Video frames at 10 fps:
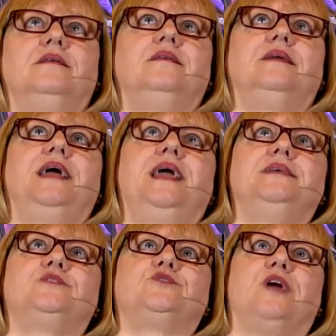I
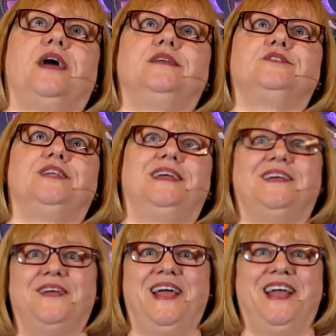hate strategy,
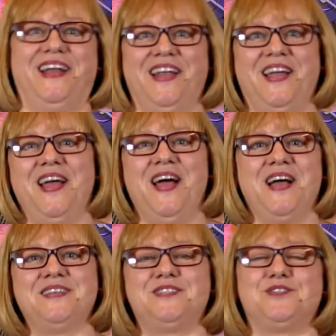right?
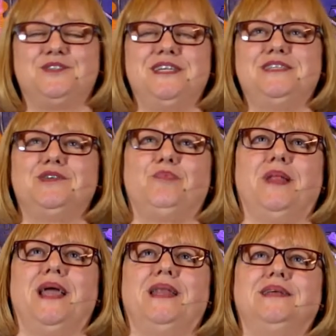Strategic
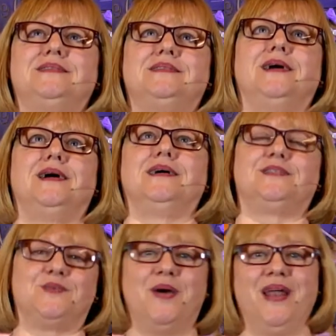planning
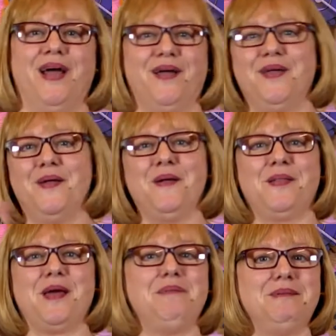sucks. A
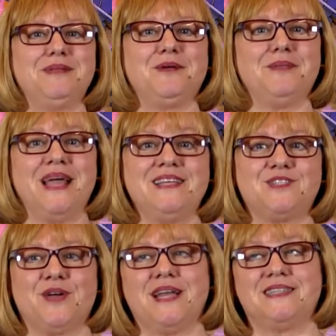lot of people don't like
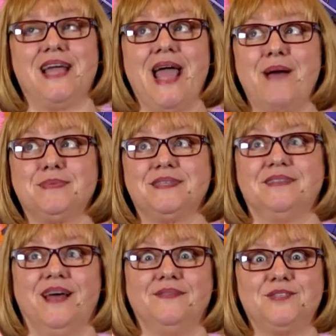strategy. I happen to
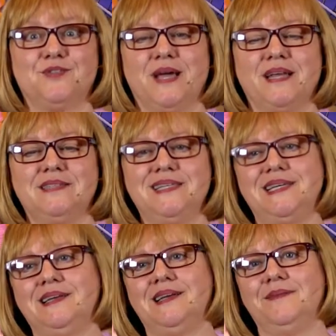love
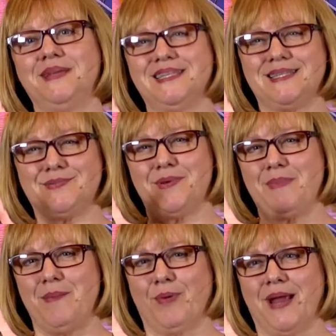strategy because that's the way
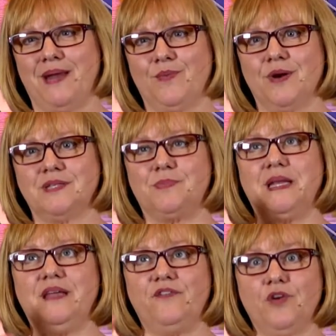my brain works. But
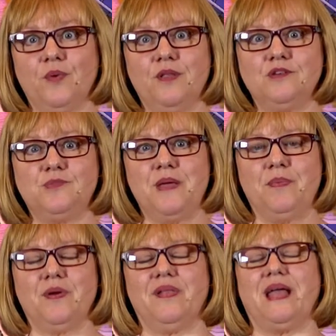if you're one of those
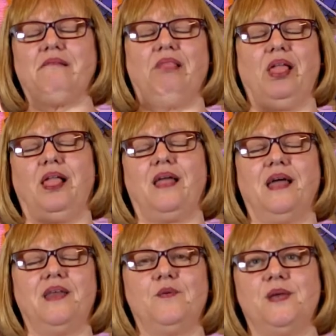people who are like, oh,
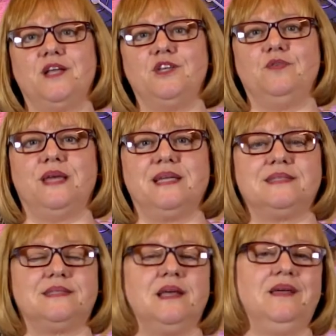I don't want to do
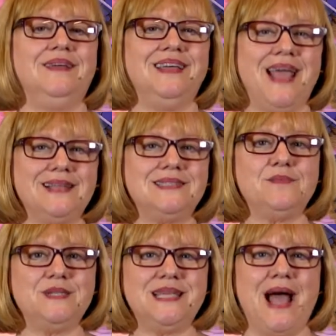this, get
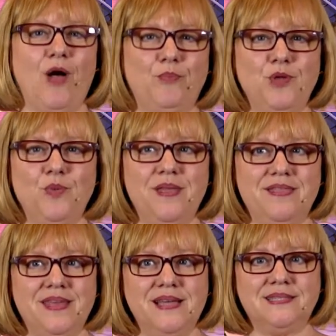someone to help you
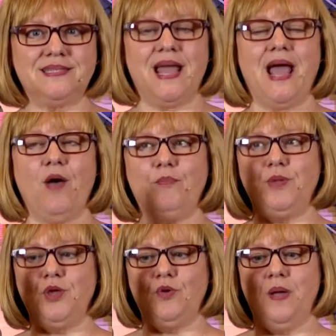with this, to help
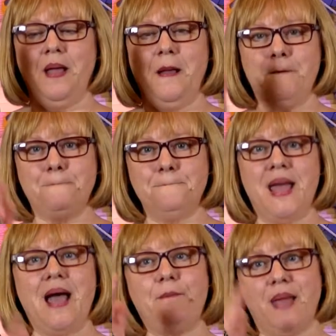you
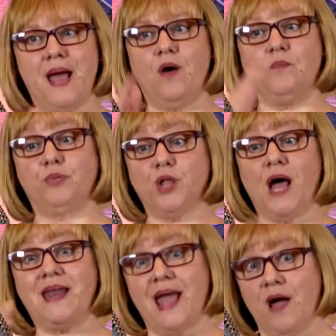map out and
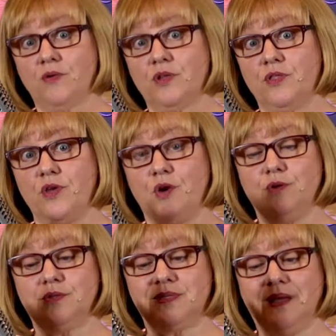plot out
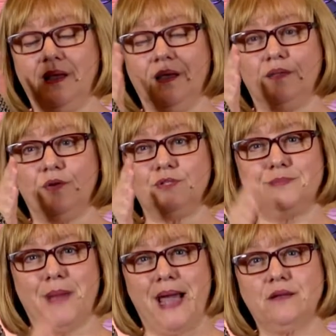those
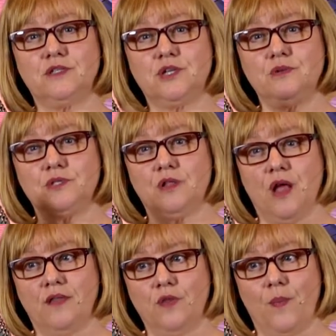milestones
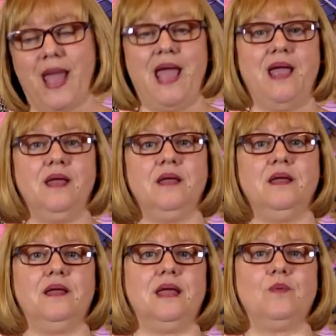along the way.
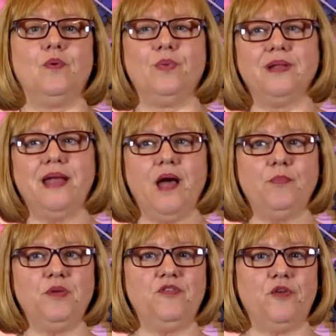It will really
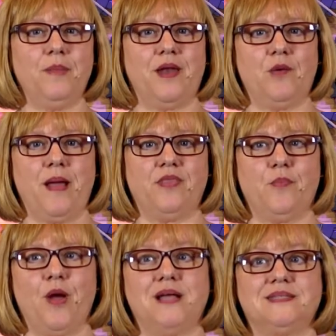help you feel better about the
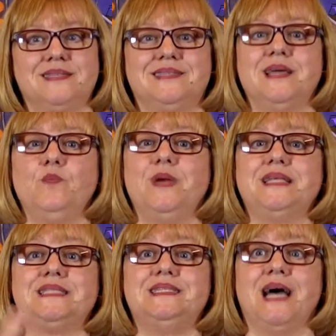process. Then when
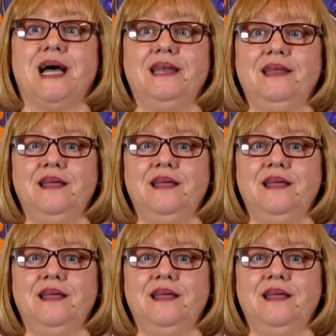it's done